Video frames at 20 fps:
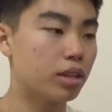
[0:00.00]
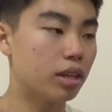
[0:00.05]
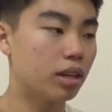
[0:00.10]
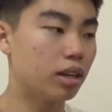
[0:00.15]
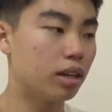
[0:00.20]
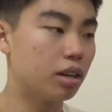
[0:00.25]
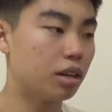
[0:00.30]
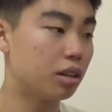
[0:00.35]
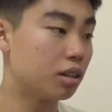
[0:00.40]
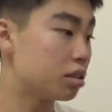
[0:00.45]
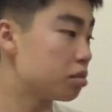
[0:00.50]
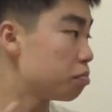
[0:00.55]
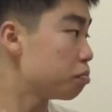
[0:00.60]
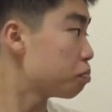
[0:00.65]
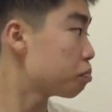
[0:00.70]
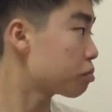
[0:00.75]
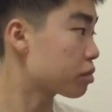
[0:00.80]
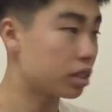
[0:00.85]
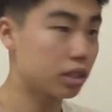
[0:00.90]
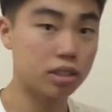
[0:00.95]

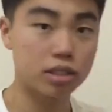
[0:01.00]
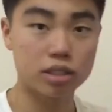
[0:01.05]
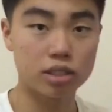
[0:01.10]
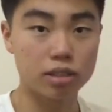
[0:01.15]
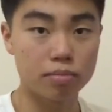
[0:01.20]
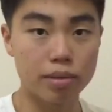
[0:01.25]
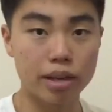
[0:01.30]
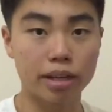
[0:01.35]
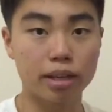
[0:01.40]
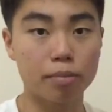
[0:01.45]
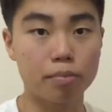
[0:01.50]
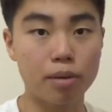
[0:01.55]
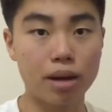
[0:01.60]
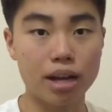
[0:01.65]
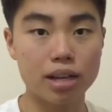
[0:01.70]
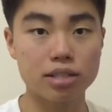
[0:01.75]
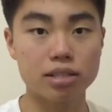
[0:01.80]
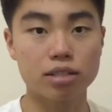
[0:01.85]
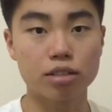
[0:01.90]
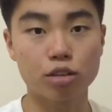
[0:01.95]
to make it
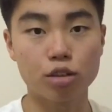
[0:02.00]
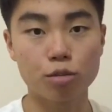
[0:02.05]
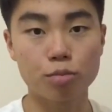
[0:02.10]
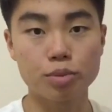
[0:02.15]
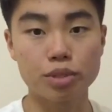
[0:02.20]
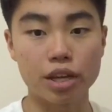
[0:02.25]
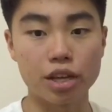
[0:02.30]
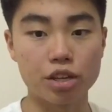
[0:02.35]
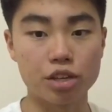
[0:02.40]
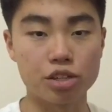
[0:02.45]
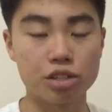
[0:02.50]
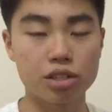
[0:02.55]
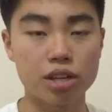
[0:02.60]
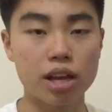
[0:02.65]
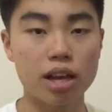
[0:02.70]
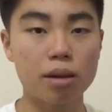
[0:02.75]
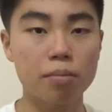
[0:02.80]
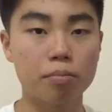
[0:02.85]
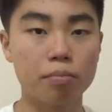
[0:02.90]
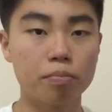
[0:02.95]
past the group stages.
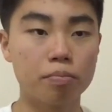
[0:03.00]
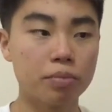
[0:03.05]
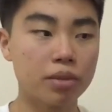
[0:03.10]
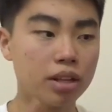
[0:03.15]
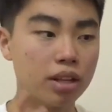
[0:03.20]
And